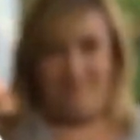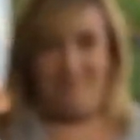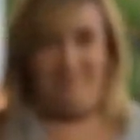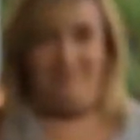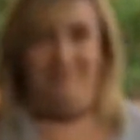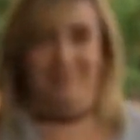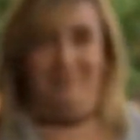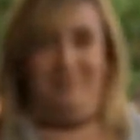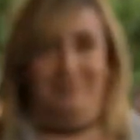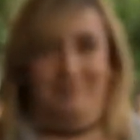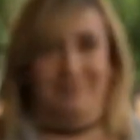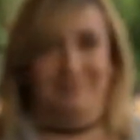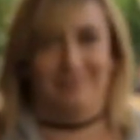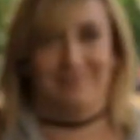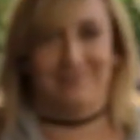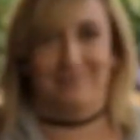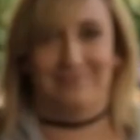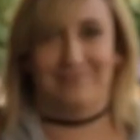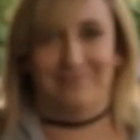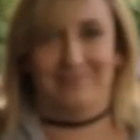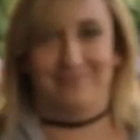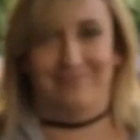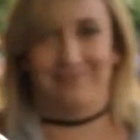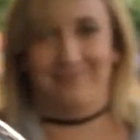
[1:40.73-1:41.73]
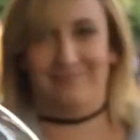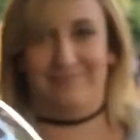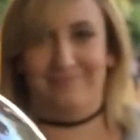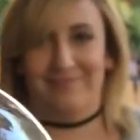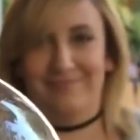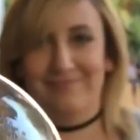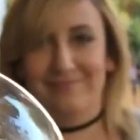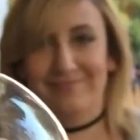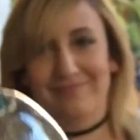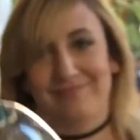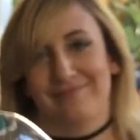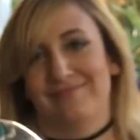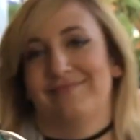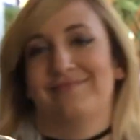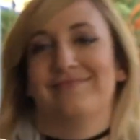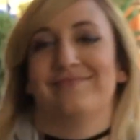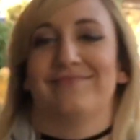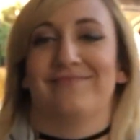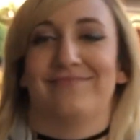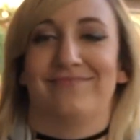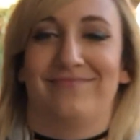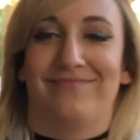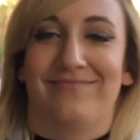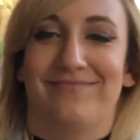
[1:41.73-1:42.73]

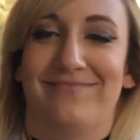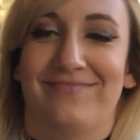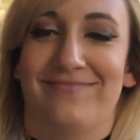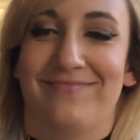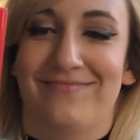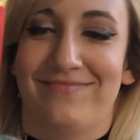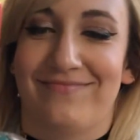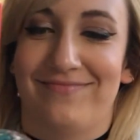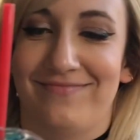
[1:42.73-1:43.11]
(silence)